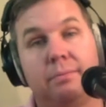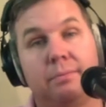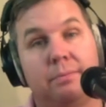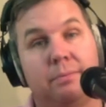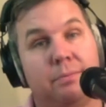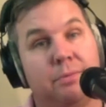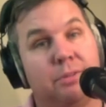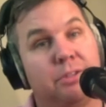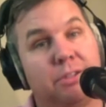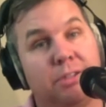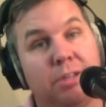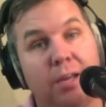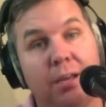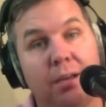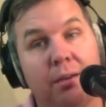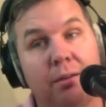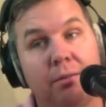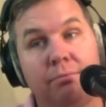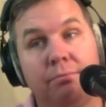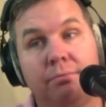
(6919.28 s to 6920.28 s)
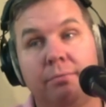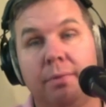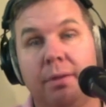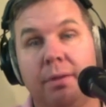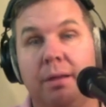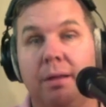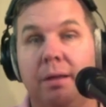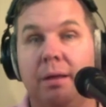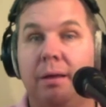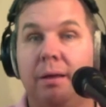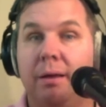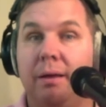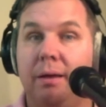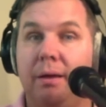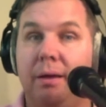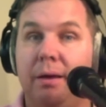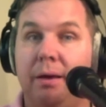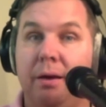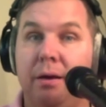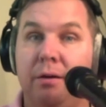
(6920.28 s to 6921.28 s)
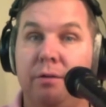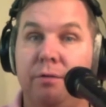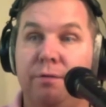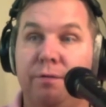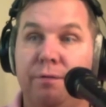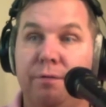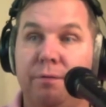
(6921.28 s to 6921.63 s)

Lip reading: I'm just saying, if